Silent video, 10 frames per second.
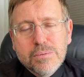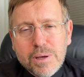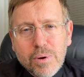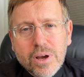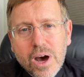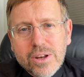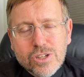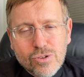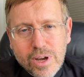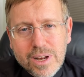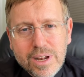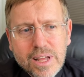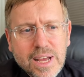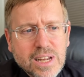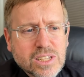me what God has created.
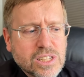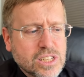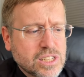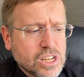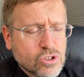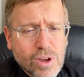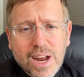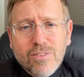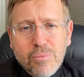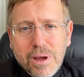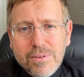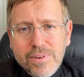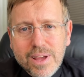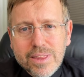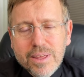It doesn't detract from my
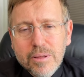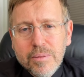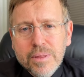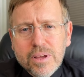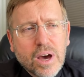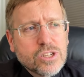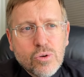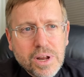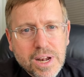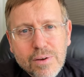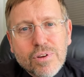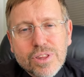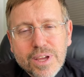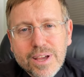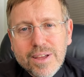faith. God has created
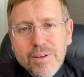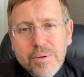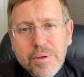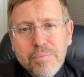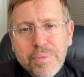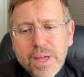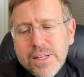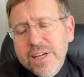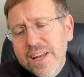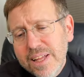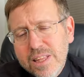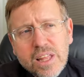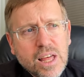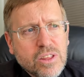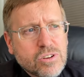everything. It's kind of like the
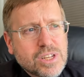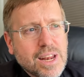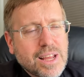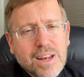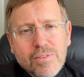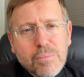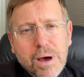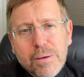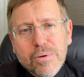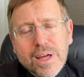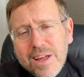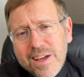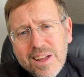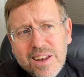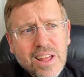understanding again of the Bible.
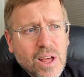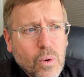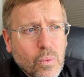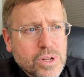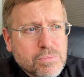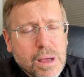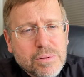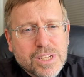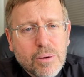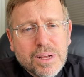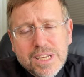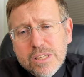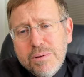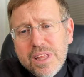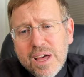Again, what does the Bible tell me? It tells
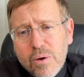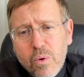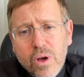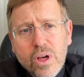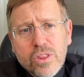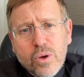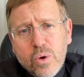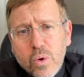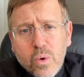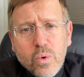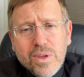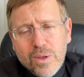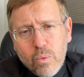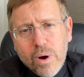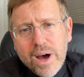me the who and
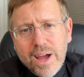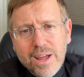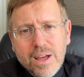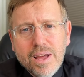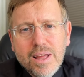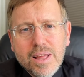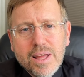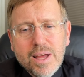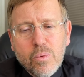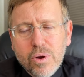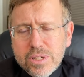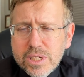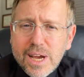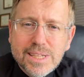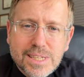the why, where
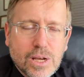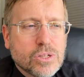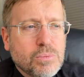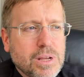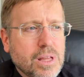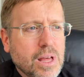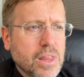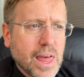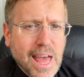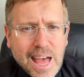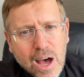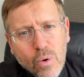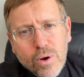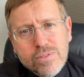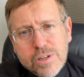science tells me the
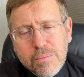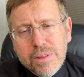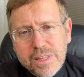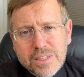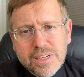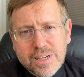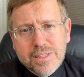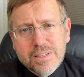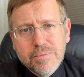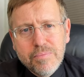how of some of these things.